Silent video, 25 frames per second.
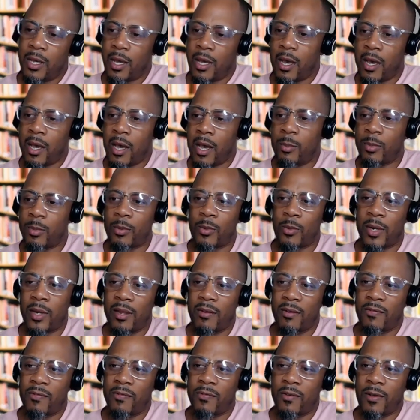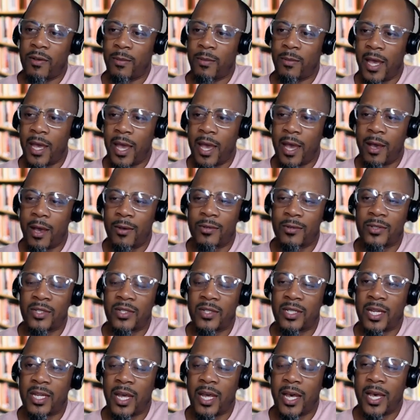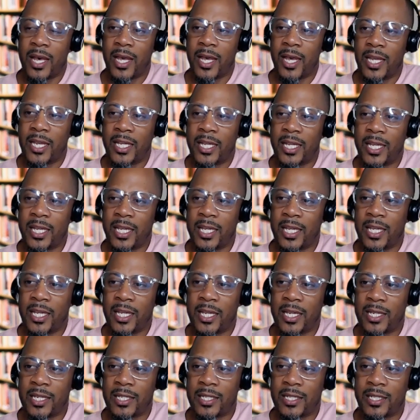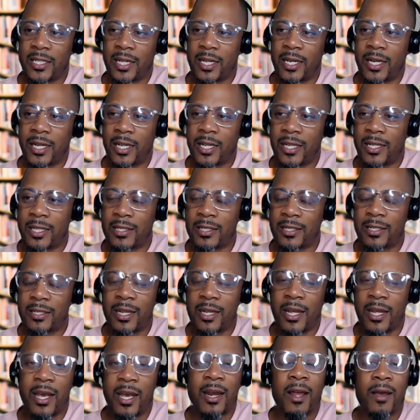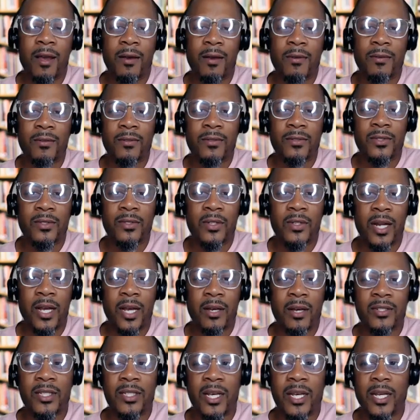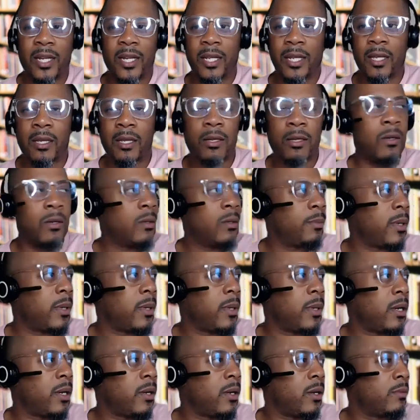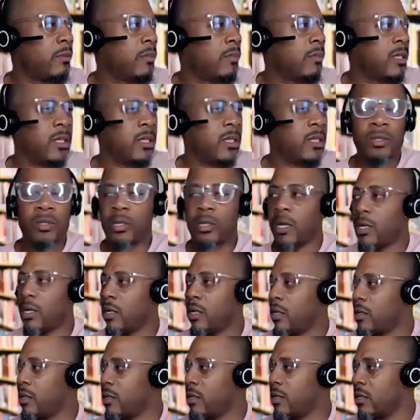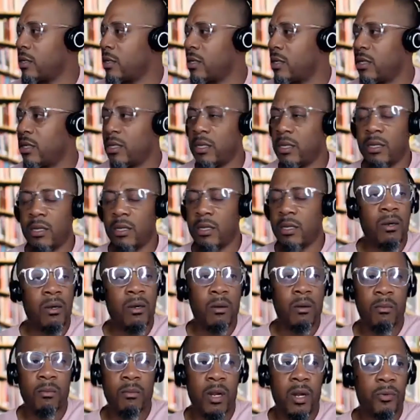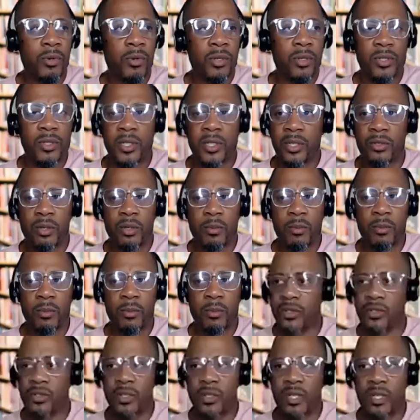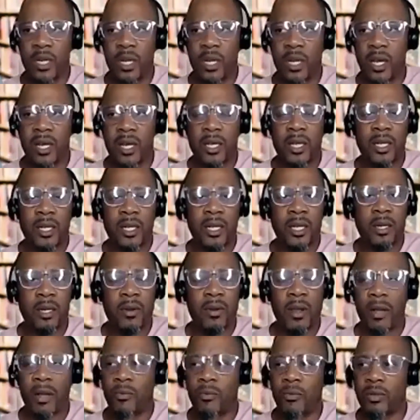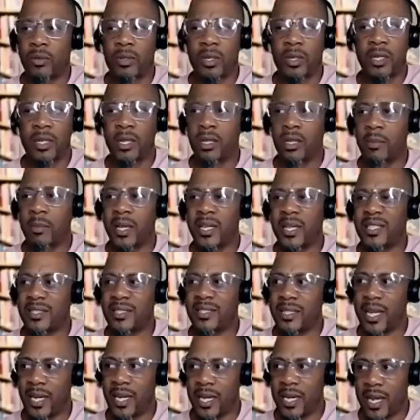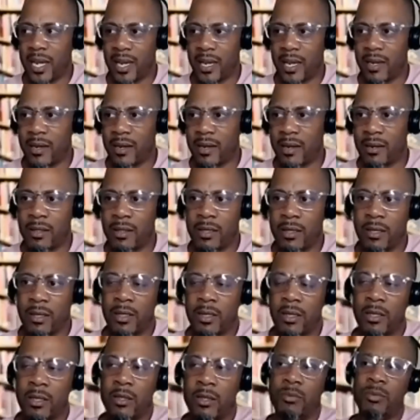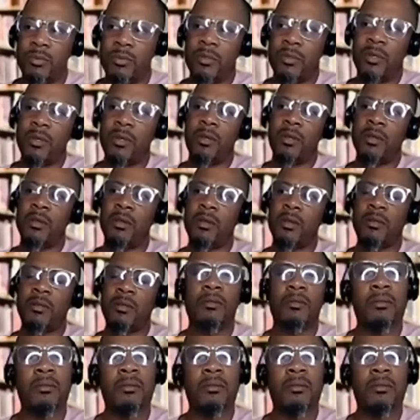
operate from the outside in instead of the inside out. So the outside in, oh, my teacher not here. Oh, my real teacher or my teacher that I interact with on a daily basis, they not here? Shit.